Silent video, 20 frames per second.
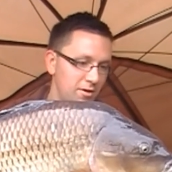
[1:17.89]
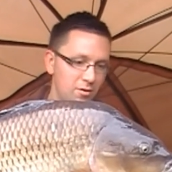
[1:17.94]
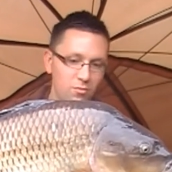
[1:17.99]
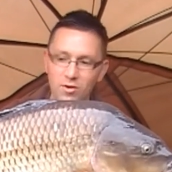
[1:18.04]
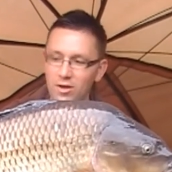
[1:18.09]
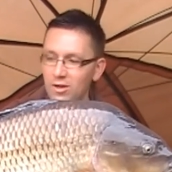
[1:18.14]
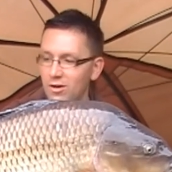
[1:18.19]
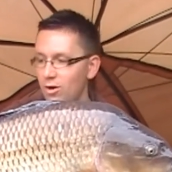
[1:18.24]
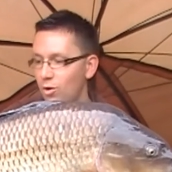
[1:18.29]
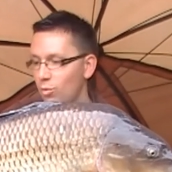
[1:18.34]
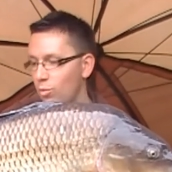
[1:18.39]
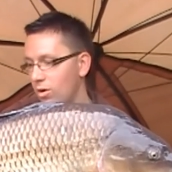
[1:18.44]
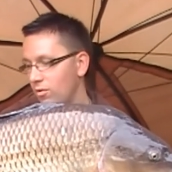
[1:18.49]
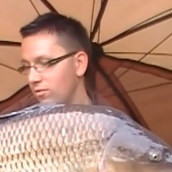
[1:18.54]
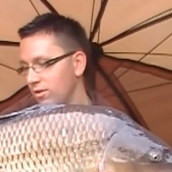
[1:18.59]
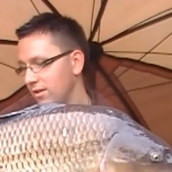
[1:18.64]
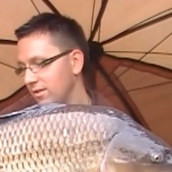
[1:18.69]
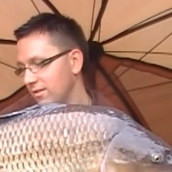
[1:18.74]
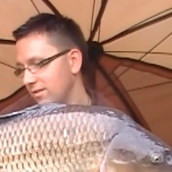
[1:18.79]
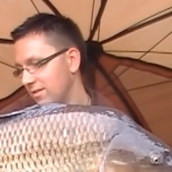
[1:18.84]
A real old
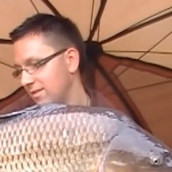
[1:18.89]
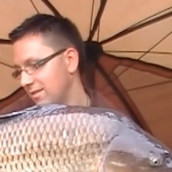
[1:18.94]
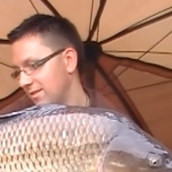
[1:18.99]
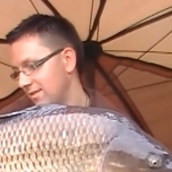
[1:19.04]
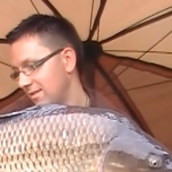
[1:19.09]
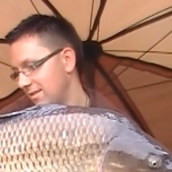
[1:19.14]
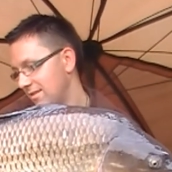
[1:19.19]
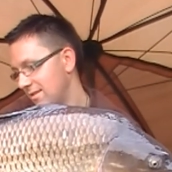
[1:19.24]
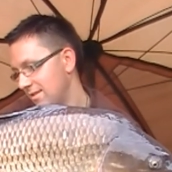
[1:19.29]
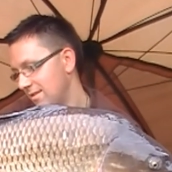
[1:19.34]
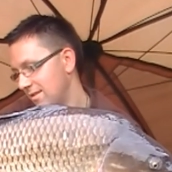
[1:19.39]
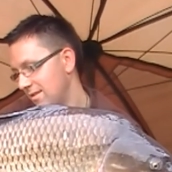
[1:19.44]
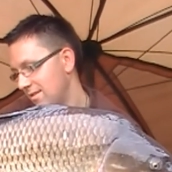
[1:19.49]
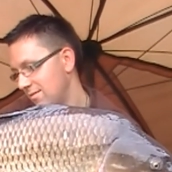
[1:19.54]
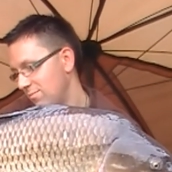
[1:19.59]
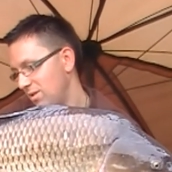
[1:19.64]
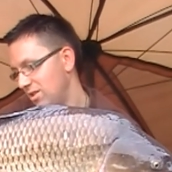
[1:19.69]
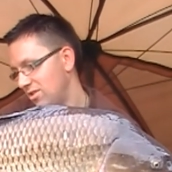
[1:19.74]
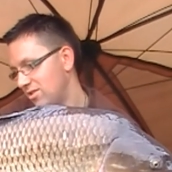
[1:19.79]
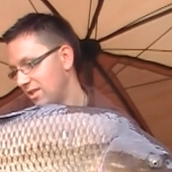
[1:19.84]
warrior,
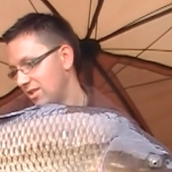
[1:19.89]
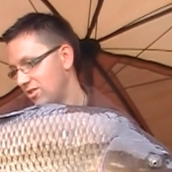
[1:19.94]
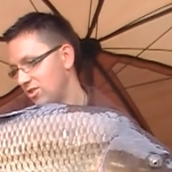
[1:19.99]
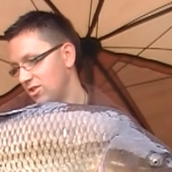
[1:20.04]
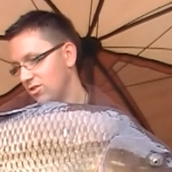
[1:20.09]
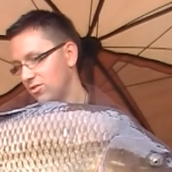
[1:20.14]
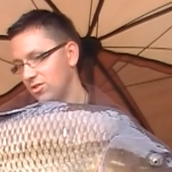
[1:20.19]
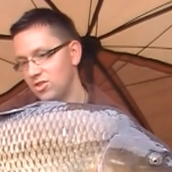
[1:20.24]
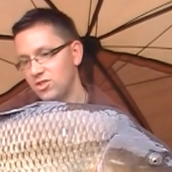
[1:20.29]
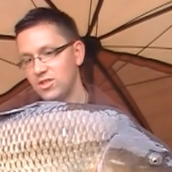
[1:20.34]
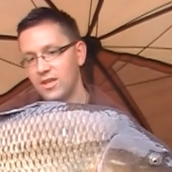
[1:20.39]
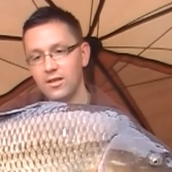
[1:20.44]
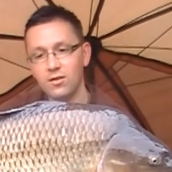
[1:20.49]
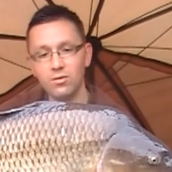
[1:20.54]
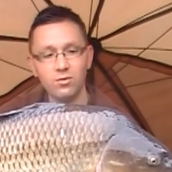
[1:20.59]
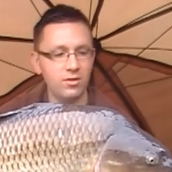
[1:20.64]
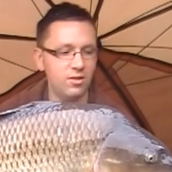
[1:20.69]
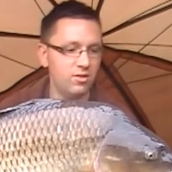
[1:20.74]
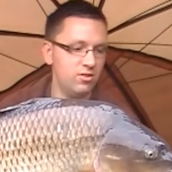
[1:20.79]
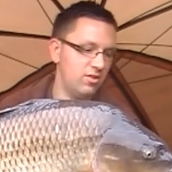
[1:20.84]
bit tatty on the tail,
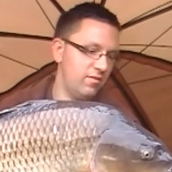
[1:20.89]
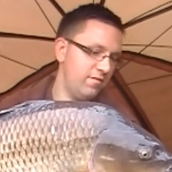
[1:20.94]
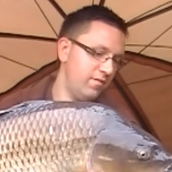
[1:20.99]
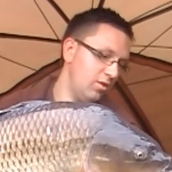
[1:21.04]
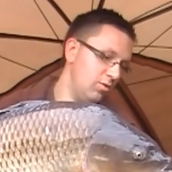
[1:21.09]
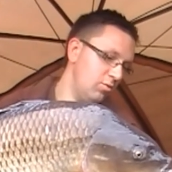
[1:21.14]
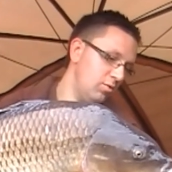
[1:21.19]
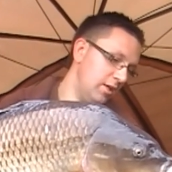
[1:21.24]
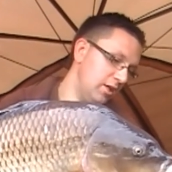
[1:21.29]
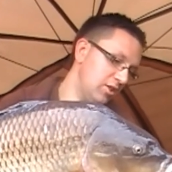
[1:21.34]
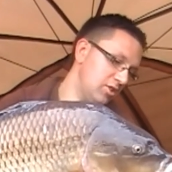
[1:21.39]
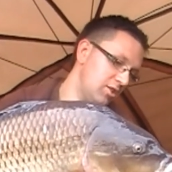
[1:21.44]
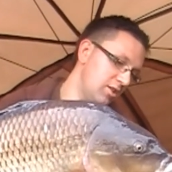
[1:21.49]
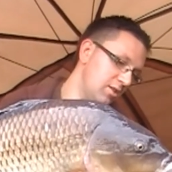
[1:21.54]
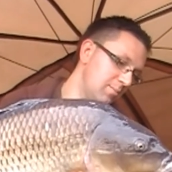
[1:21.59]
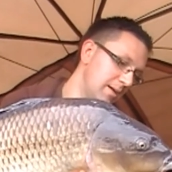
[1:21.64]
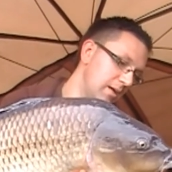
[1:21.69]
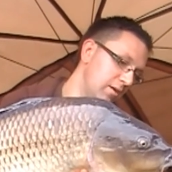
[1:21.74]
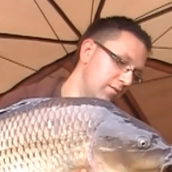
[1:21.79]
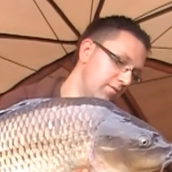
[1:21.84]
and there's a few nicks in
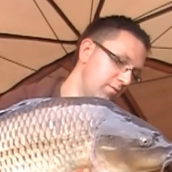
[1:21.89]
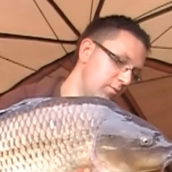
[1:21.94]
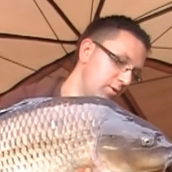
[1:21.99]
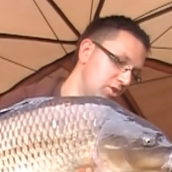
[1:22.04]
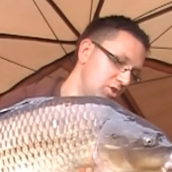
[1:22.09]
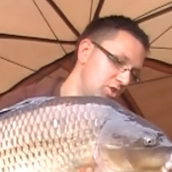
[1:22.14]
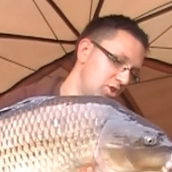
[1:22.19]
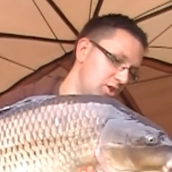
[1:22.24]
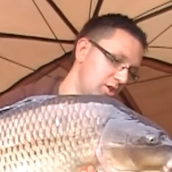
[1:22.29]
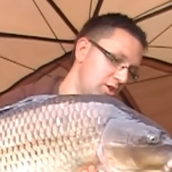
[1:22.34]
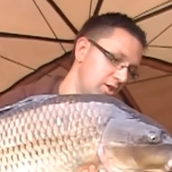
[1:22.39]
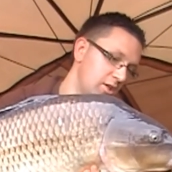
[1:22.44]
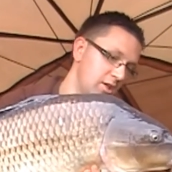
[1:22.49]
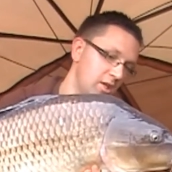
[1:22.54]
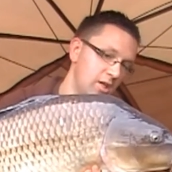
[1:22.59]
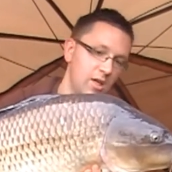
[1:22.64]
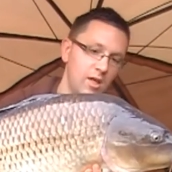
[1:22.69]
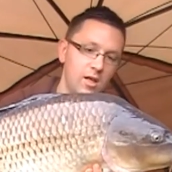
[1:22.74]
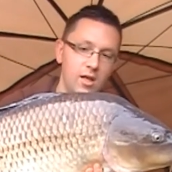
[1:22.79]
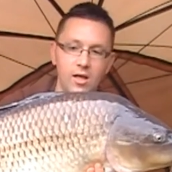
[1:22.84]
the mouth, which
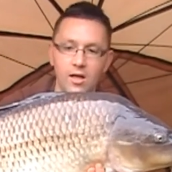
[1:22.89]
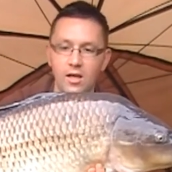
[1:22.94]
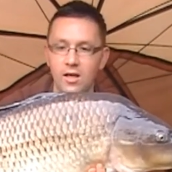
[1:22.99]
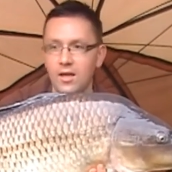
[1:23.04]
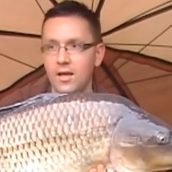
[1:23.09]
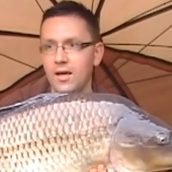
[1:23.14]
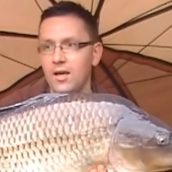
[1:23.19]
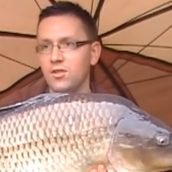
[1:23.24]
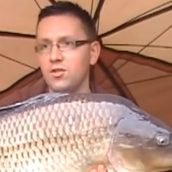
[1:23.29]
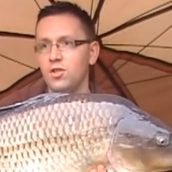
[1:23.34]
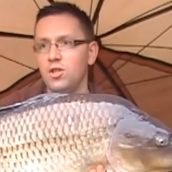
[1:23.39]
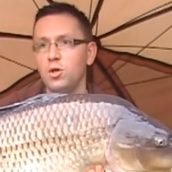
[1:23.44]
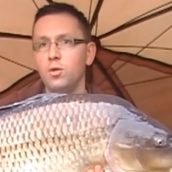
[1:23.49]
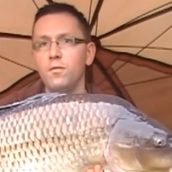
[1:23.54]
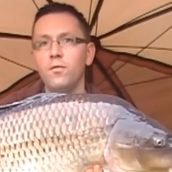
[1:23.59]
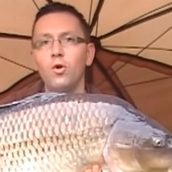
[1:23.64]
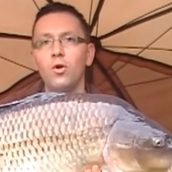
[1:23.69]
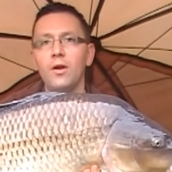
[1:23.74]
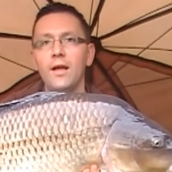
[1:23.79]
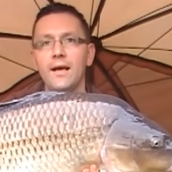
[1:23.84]
as I do with
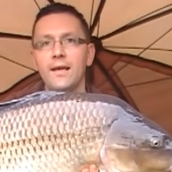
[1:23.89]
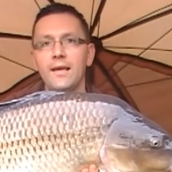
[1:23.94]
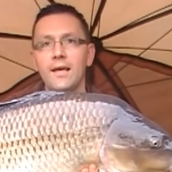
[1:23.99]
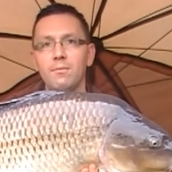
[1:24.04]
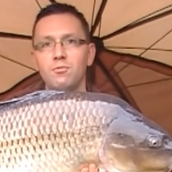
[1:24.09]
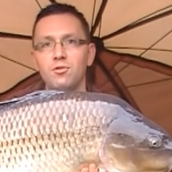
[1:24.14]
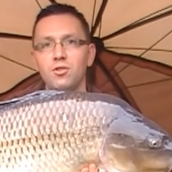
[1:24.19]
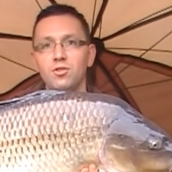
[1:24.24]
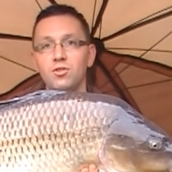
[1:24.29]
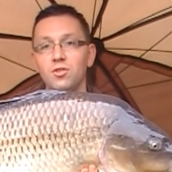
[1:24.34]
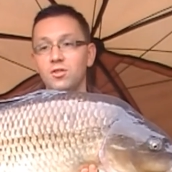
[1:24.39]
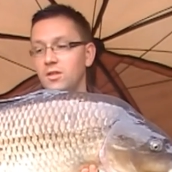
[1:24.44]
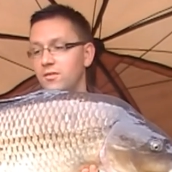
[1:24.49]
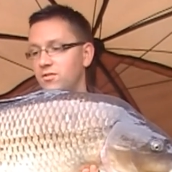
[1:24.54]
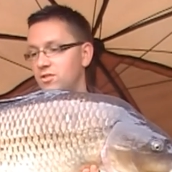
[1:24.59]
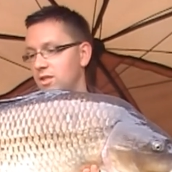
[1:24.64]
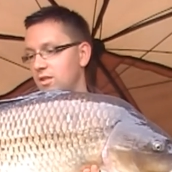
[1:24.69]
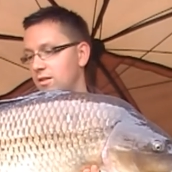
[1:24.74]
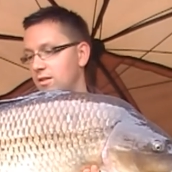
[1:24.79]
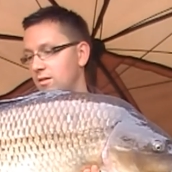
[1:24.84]
all our captures, and you've
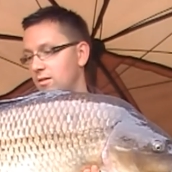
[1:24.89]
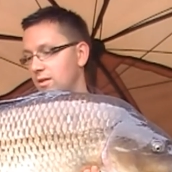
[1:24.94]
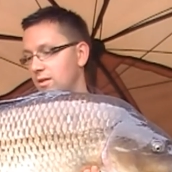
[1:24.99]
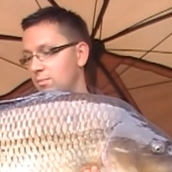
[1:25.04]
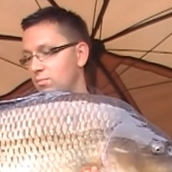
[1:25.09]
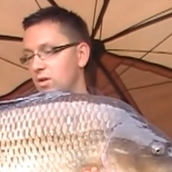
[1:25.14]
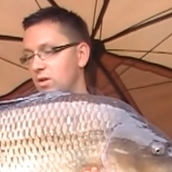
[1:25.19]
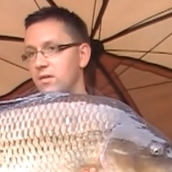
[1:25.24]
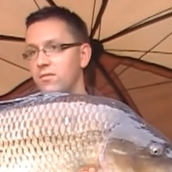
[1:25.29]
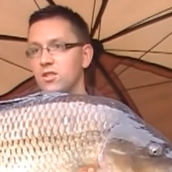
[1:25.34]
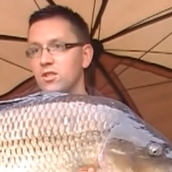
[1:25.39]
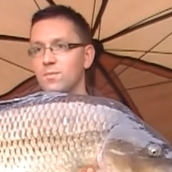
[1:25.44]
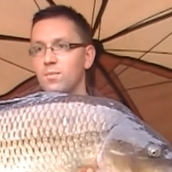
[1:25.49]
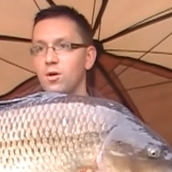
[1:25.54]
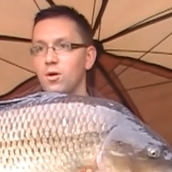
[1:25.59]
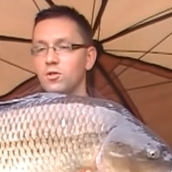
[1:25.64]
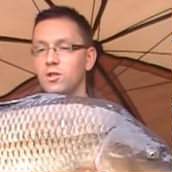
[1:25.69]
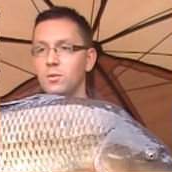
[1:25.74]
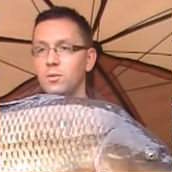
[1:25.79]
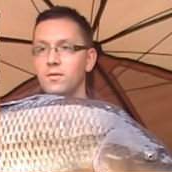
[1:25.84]
seen in the previous
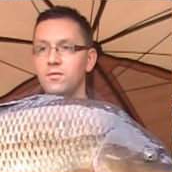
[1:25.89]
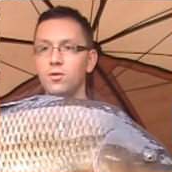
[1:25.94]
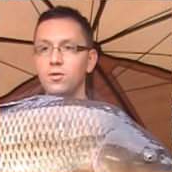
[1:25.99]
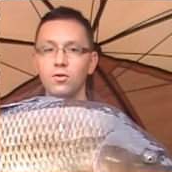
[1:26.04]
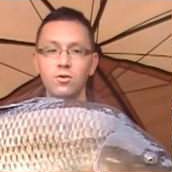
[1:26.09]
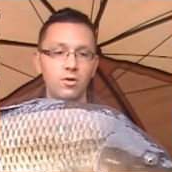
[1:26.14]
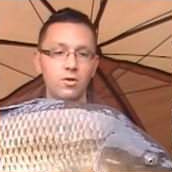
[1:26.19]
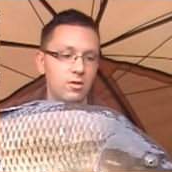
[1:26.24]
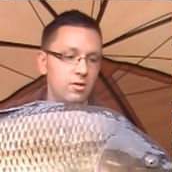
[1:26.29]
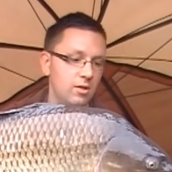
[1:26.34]
blogs that we've done,